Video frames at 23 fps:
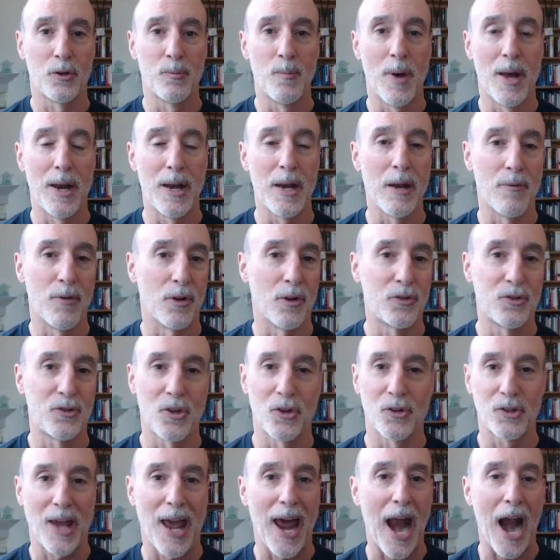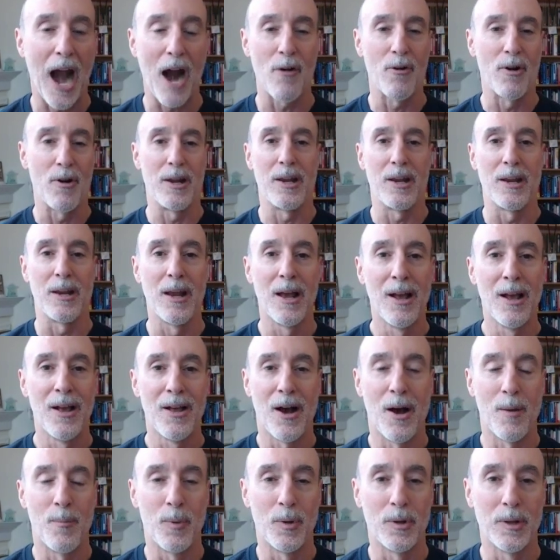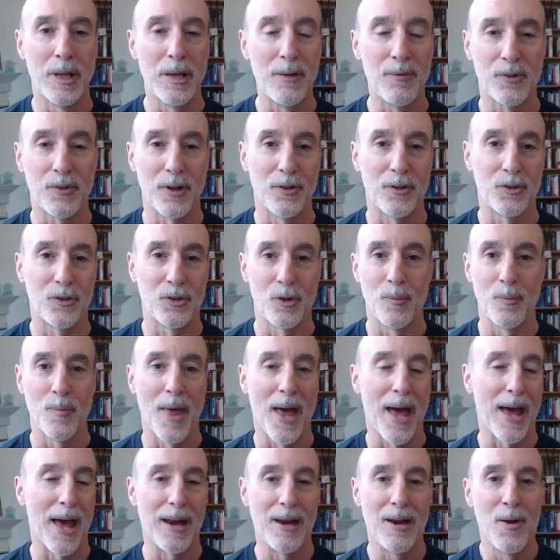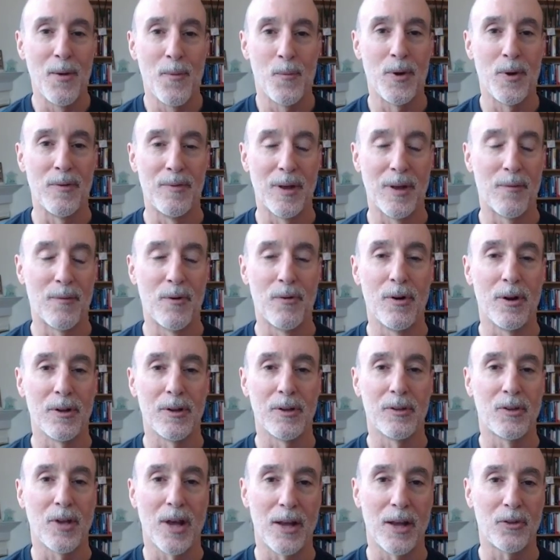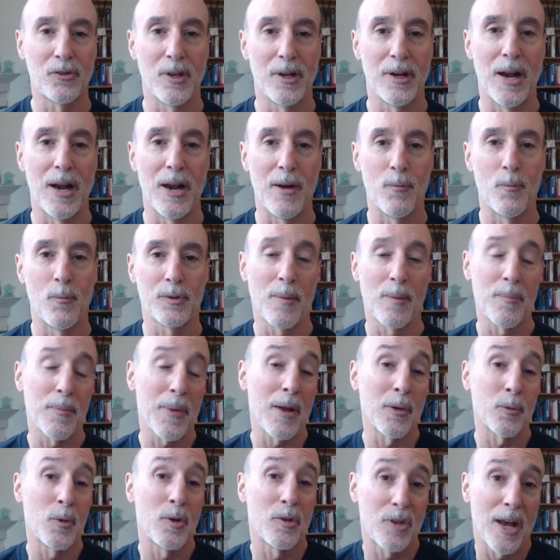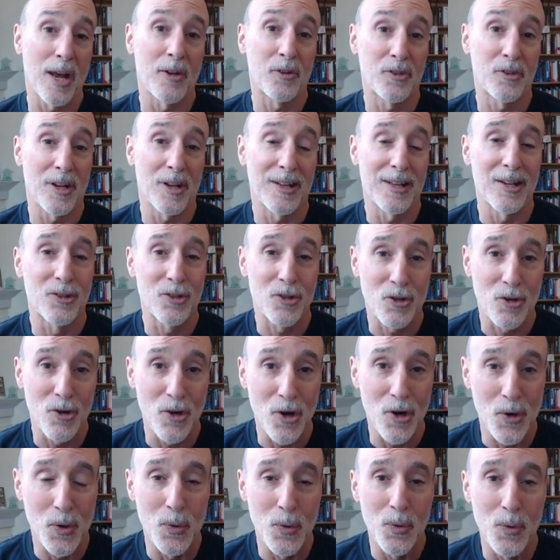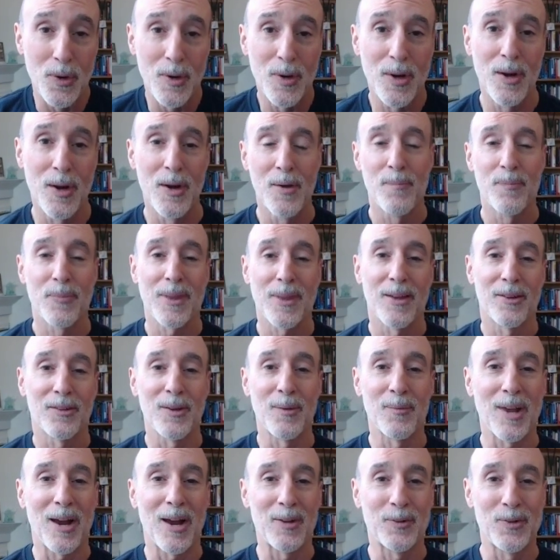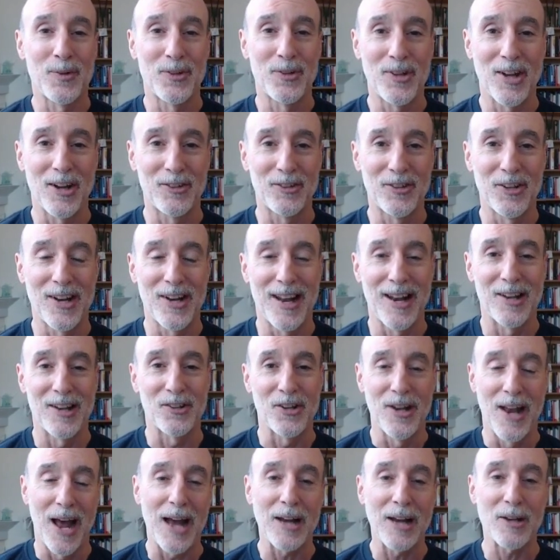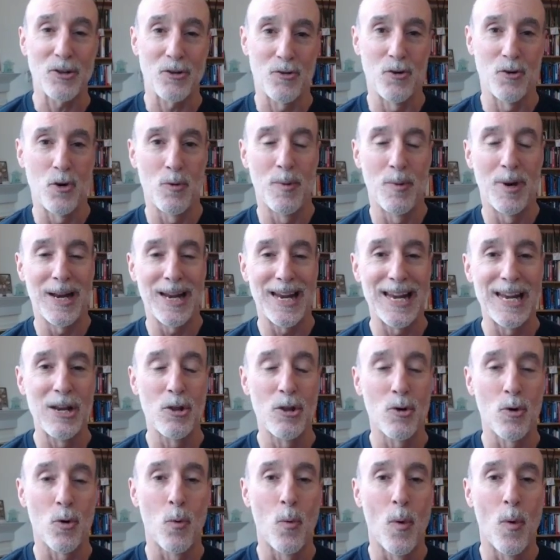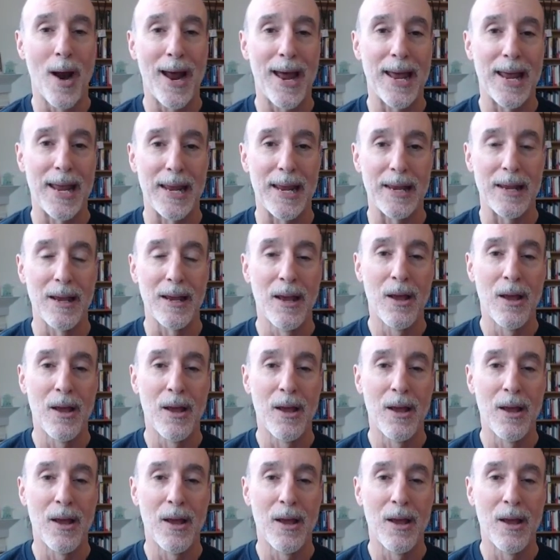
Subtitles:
Many of us just carry a belief system that we've never really tested, and sometimes we test it and it's true. Sometimes we test it and it's not true, but either way,